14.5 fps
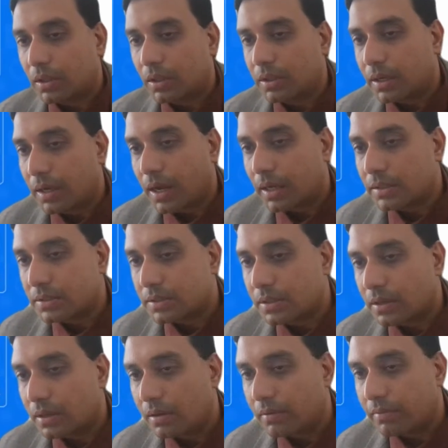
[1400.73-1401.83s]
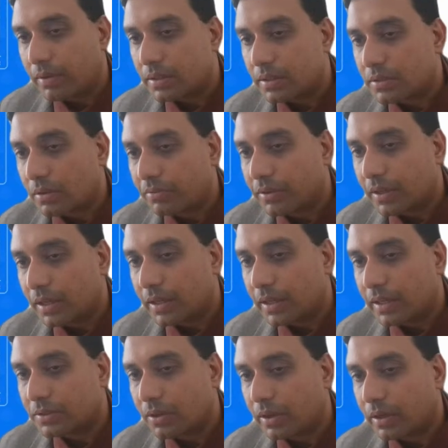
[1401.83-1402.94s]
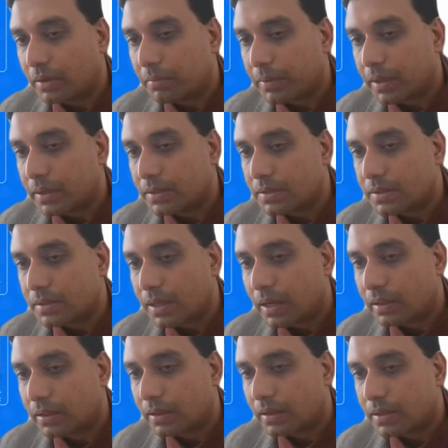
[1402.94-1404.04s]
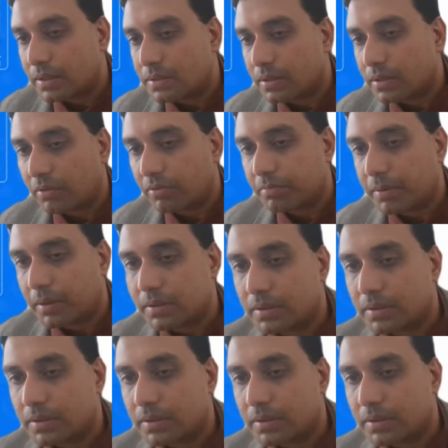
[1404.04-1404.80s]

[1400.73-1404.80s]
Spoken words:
are the natural ways of healing joint pains and the reason of pain?